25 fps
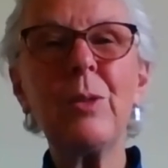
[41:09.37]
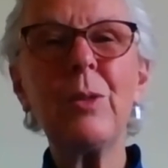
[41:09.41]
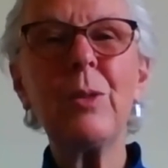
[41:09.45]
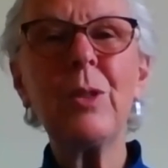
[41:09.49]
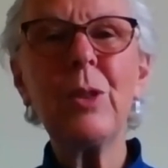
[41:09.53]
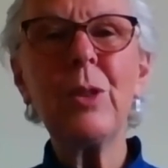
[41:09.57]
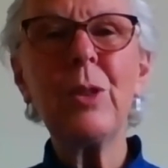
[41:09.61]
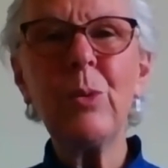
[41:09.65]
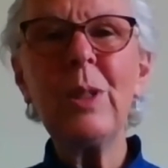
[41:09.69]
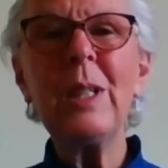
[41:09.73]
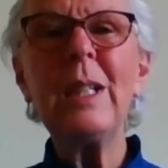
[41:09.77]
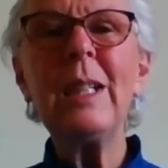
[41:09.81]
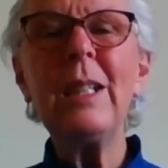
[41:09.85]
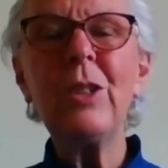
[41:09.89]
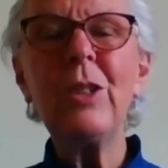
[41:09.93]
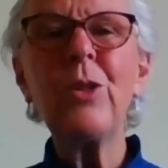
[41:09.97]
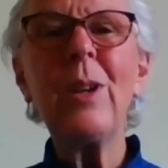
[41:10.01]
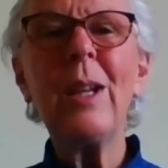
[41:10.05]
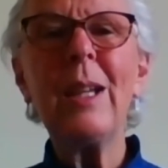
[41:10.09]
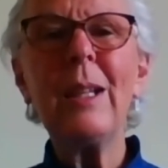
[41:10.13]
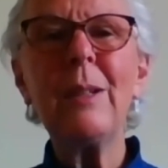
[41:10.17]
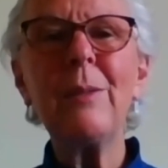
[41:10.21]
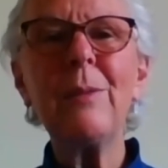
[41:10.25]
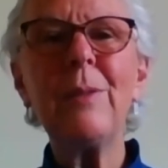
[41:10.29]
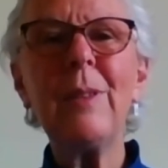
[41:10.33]
really
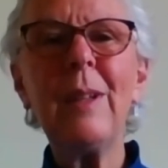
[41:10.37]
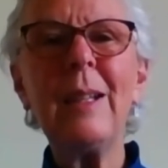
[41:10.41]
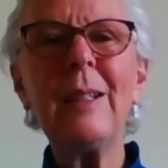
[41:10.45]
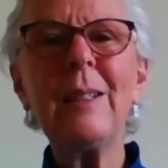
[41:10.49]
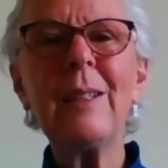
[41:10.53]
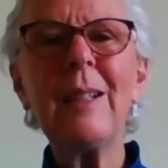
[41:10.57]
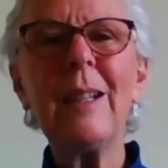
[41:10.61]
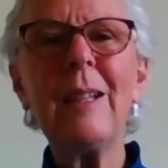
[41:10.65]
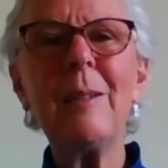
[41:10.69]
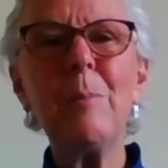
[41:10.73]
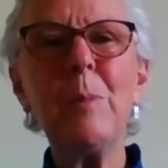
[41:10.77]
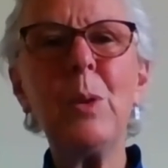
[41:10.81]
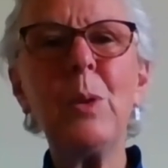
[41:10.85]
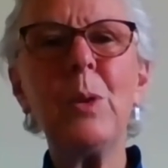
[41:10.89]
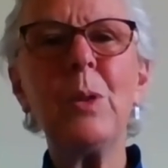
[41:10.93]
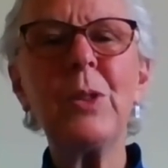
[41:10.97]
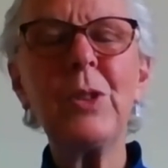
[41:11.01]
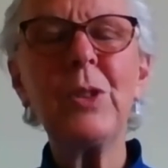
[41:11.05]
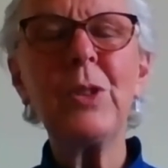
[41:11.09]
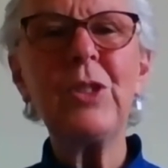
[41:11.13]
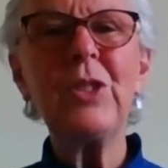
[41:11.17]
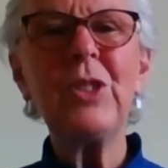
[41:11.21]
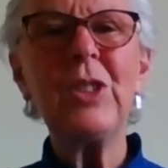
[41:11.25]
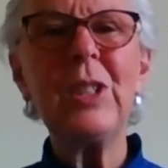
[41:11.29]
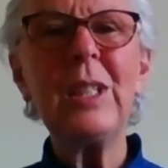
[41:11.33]
try and find out more, to
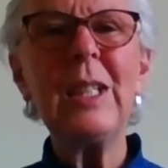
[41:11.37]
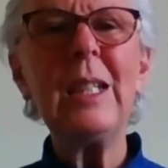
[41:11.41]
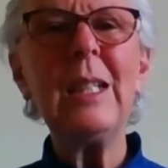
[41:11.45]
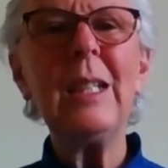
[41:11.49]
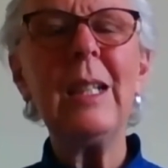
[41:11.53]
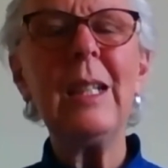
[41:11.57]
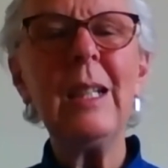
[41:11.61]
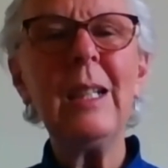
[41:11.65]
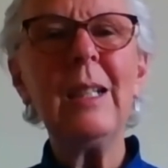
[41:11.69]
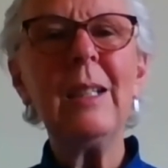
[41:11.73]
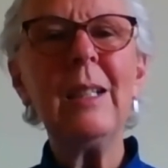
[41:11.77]
see